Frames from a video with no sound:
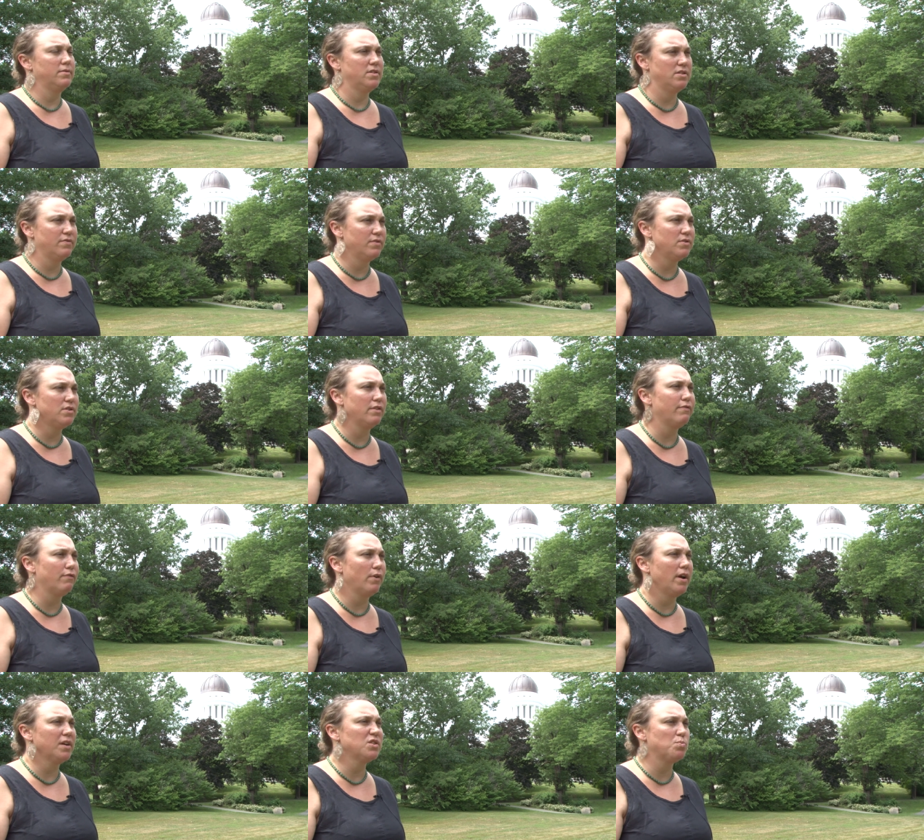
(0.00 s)
to, to
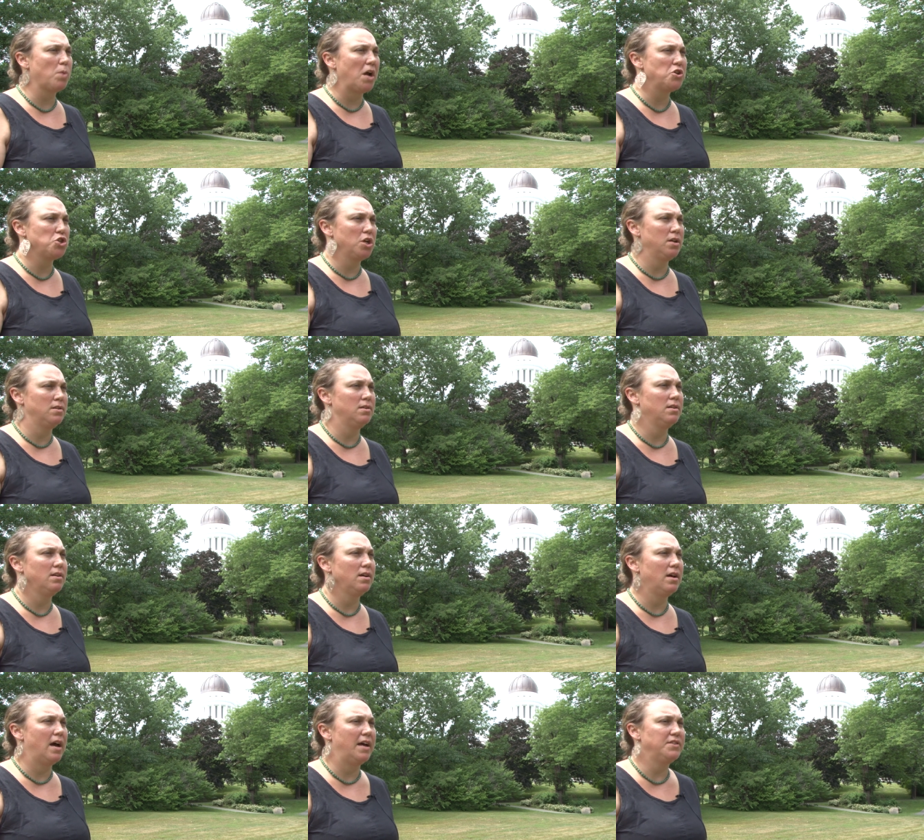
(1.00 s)
free expression
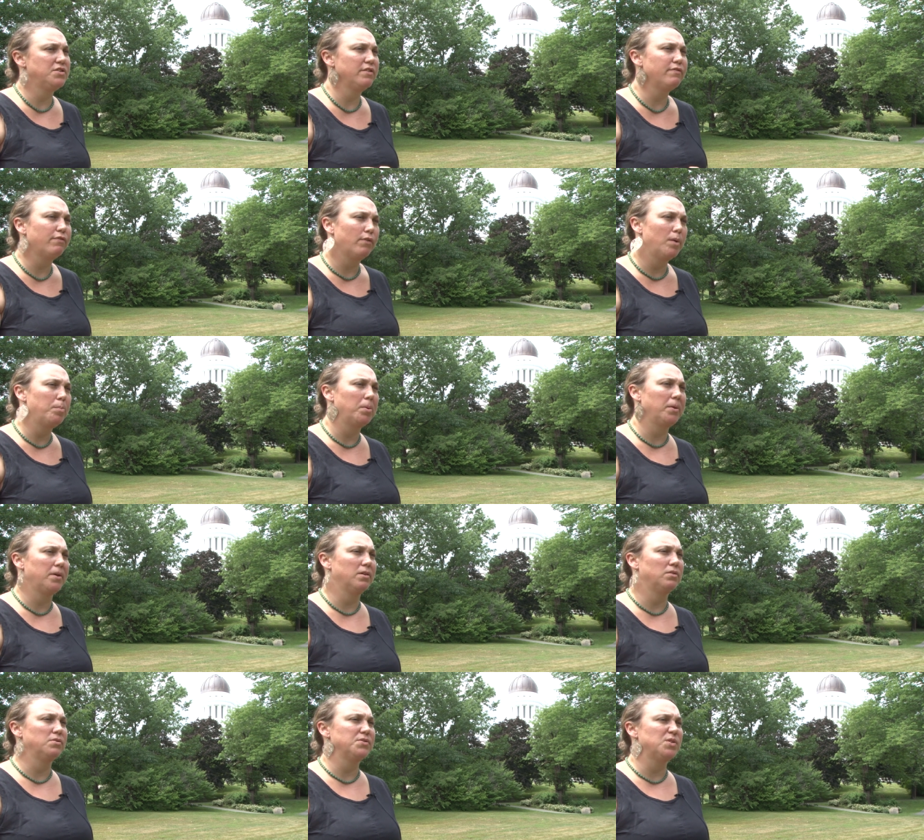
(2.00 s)
and to free
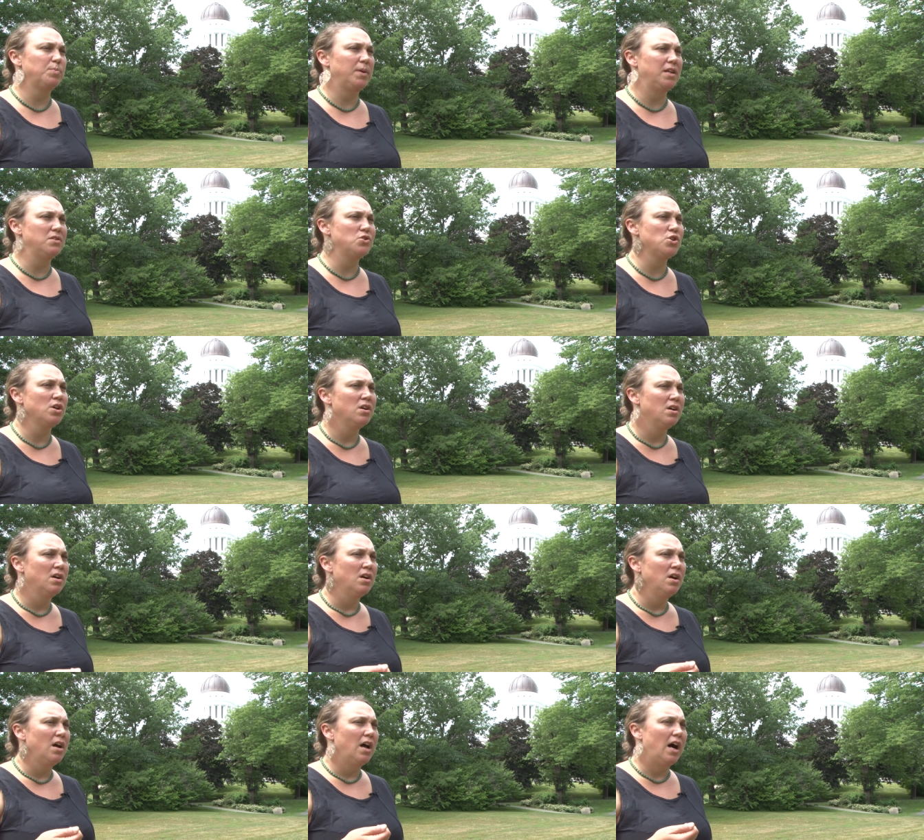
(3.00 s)
political speech
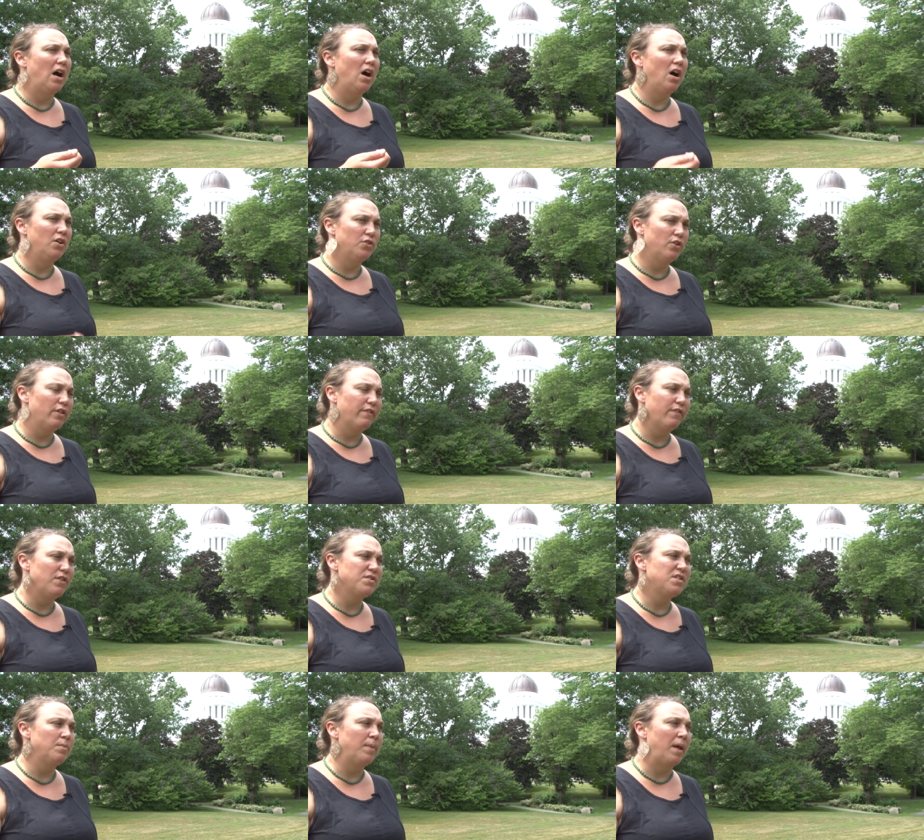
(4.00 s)
under the
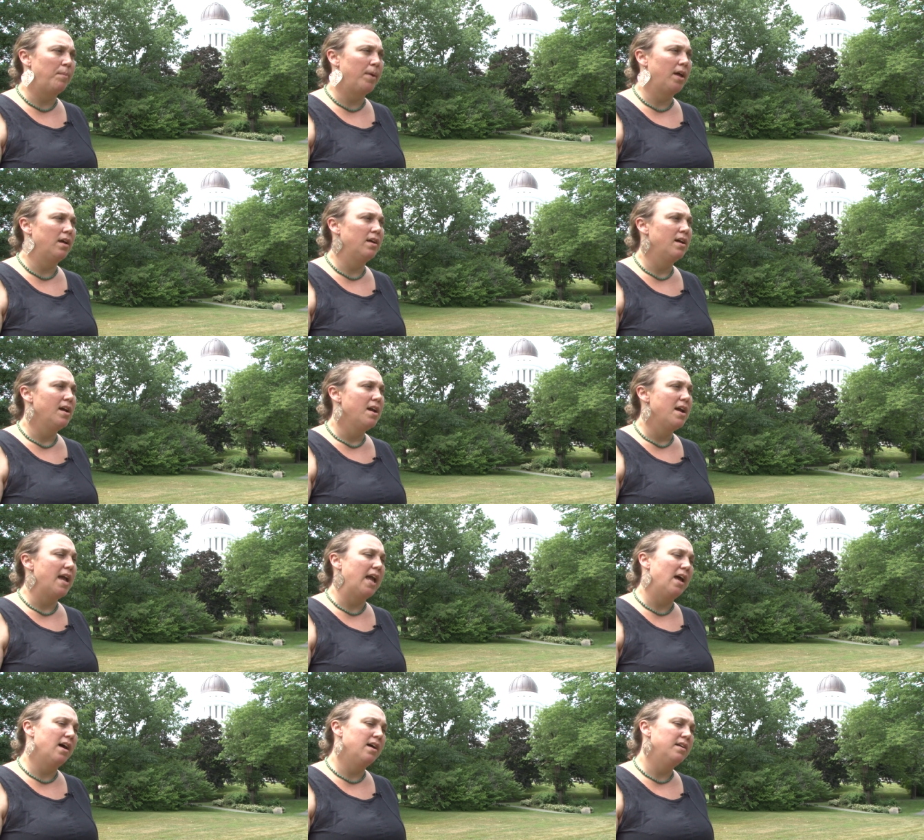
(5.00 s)
First Amendment.
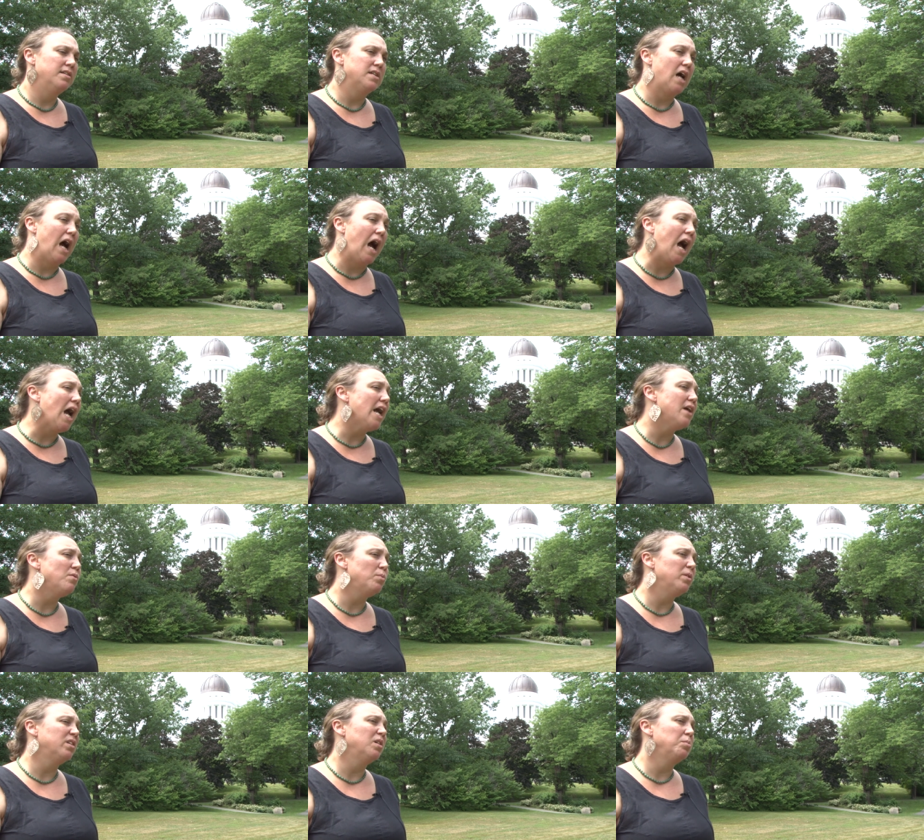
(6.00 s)
And I
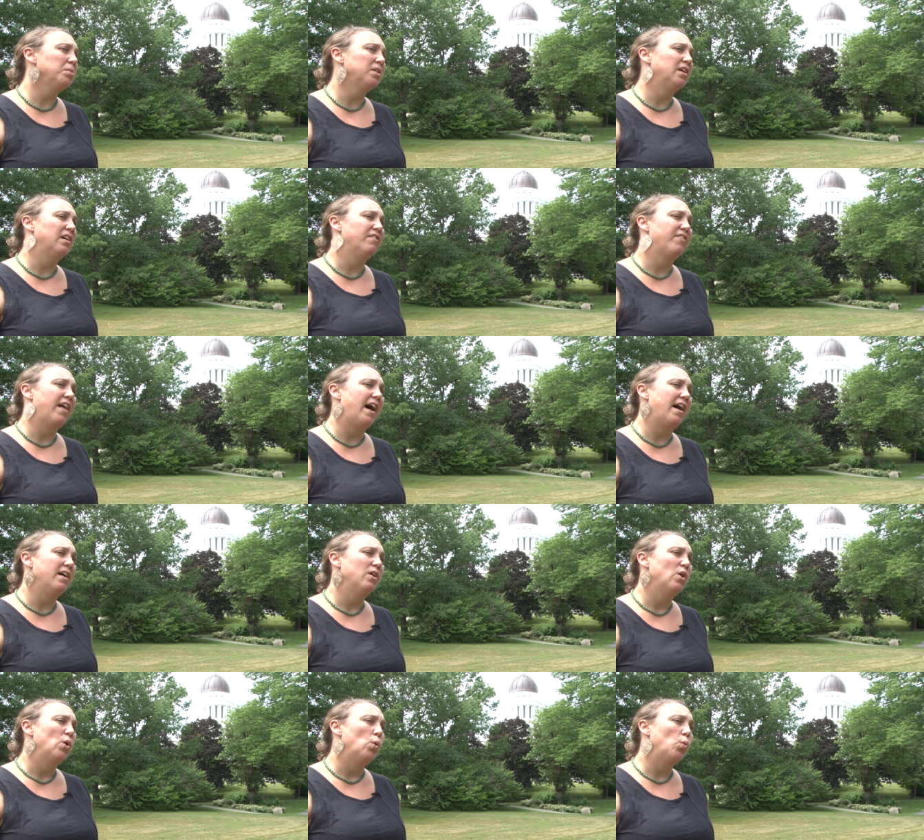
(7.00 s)
really believe
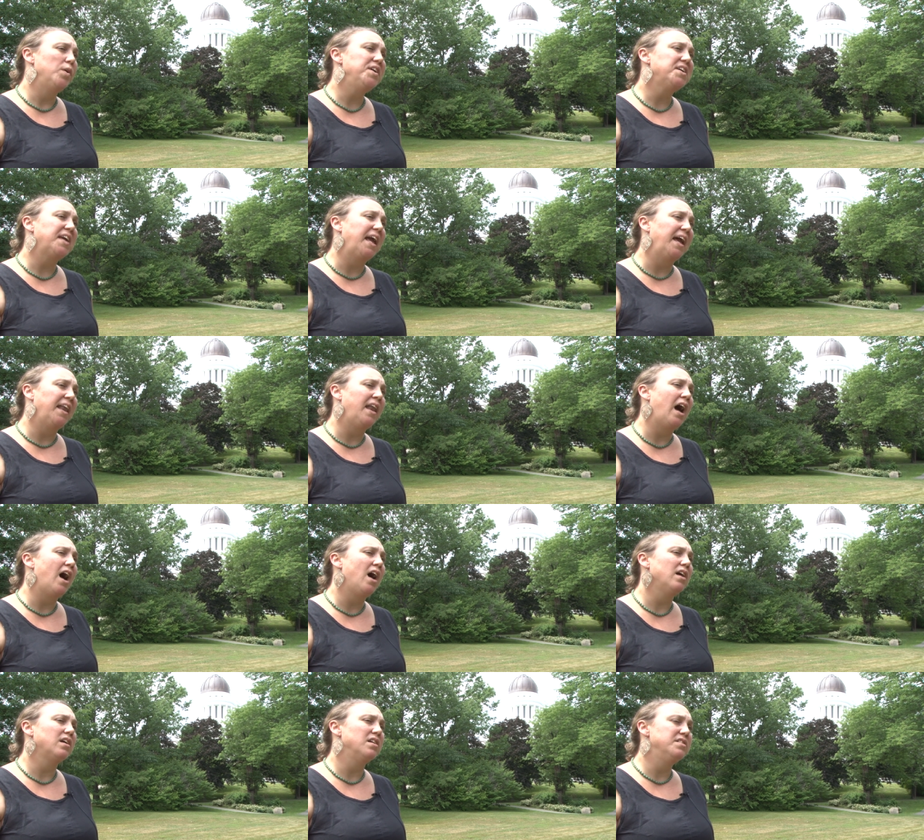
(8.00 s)
that we
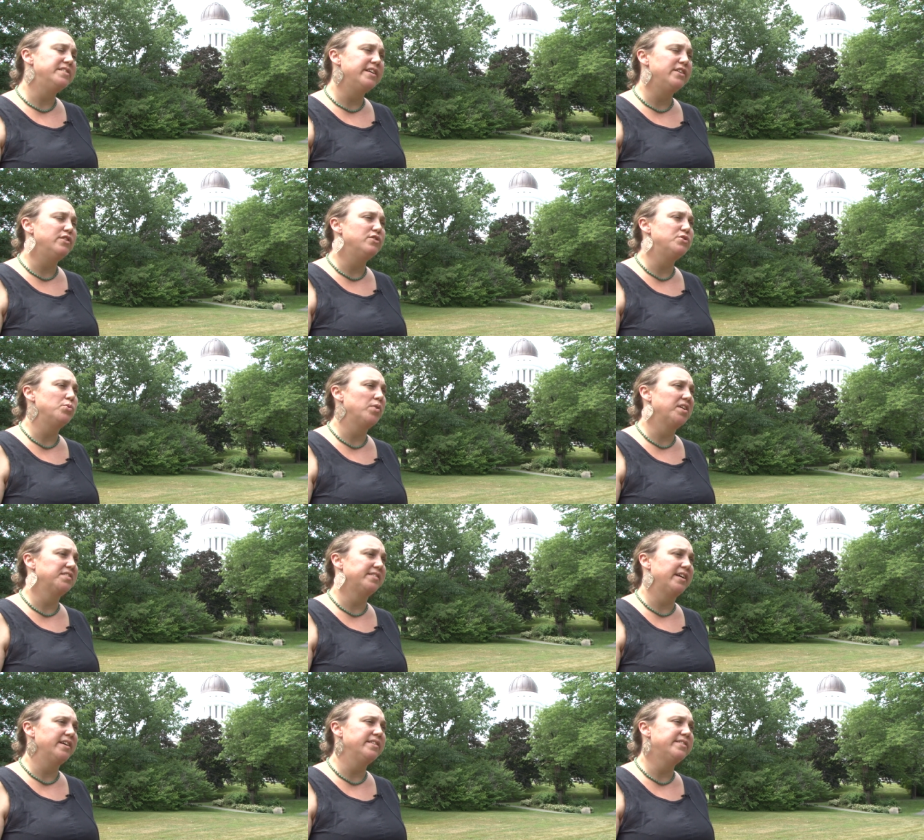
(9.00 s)
cannot continue to
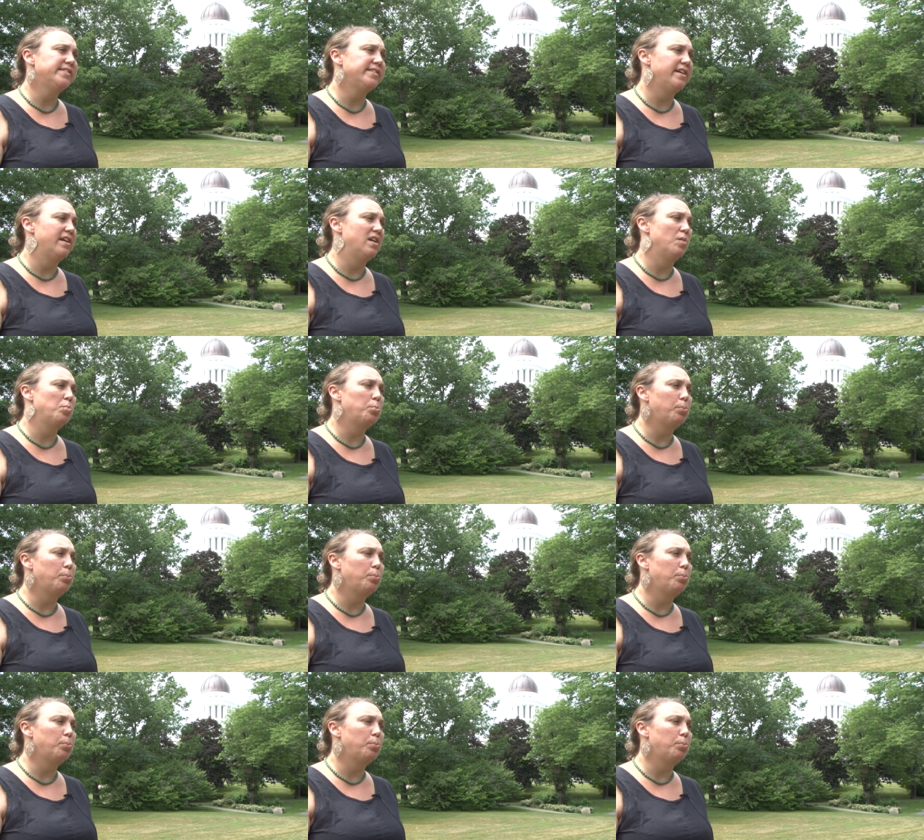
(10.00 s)
exist in a